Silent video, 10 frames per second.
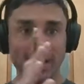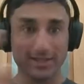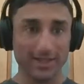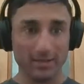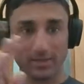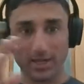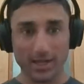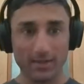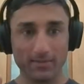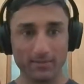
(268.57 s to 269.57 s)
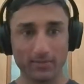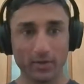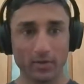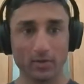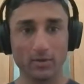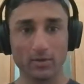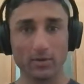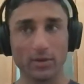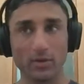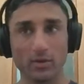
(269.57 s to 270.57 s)
at the same time,
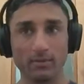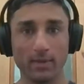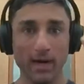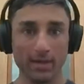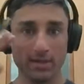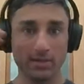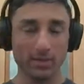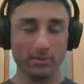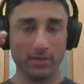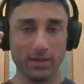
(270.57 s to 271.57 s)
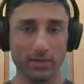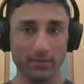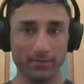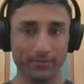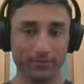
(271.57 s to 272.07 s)
your mind is going to be